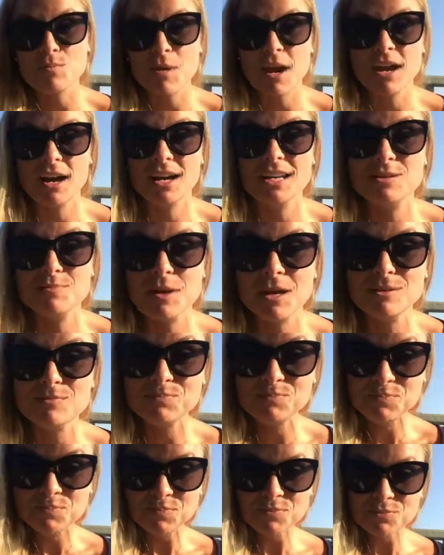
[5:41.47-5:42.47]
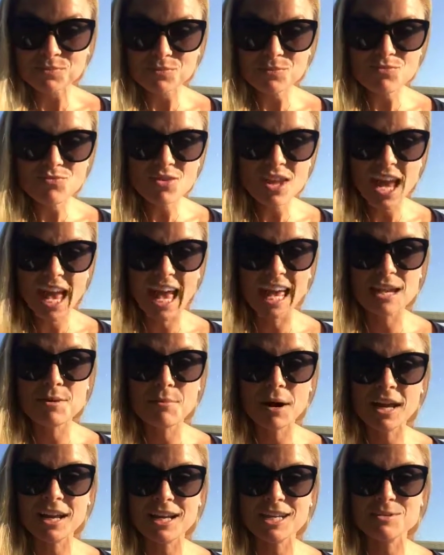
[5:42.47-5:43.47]
with my husband.
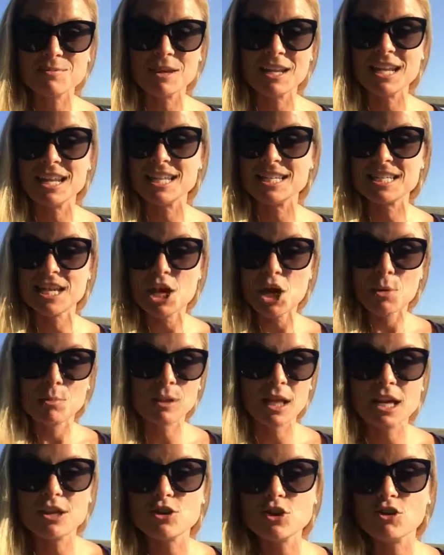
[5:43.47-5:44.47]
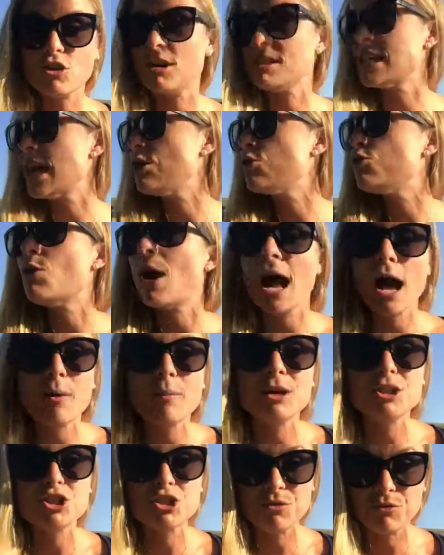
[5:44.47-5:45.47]
And my husband is playing lacrosse. I don't know
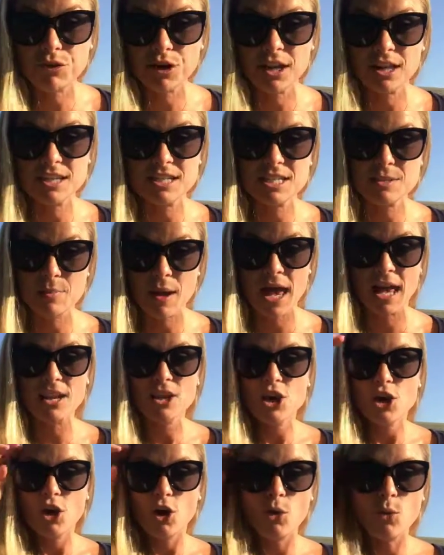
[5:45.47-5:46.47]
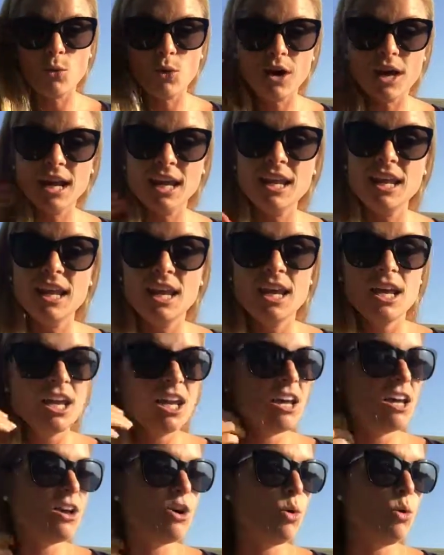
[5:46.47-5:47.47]
how much he freaking spent on
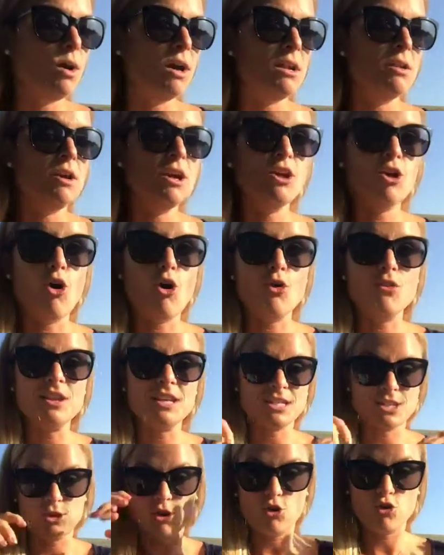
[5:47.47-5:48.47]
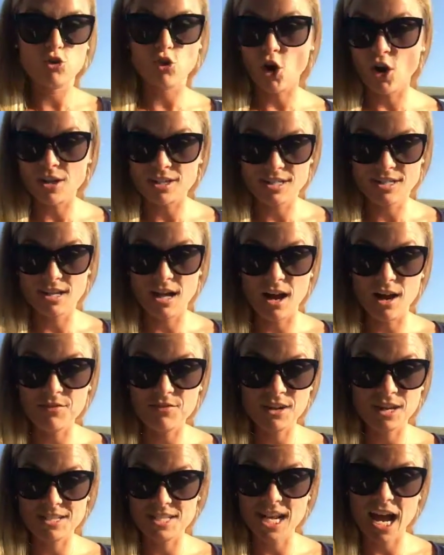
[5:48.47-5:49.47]
all this lacrosse
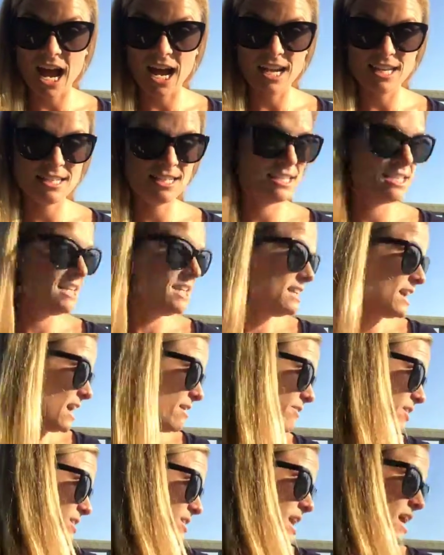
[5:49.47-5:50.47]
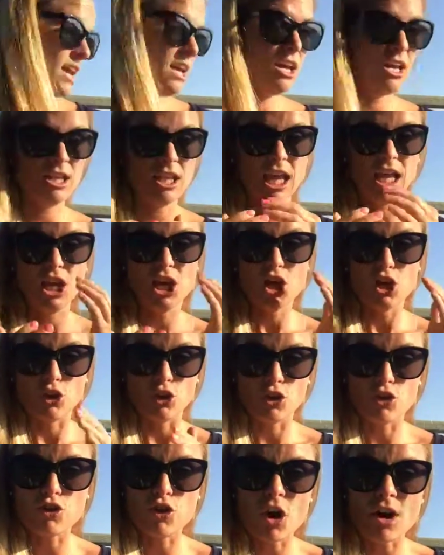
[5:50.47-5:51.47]
stuff, because guys need everything, like
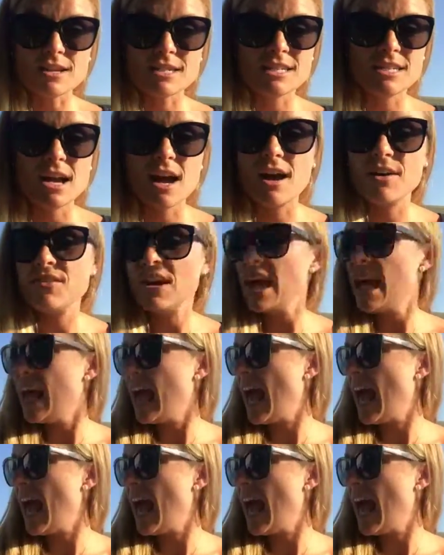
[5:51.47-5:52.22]
lacrosse stuff,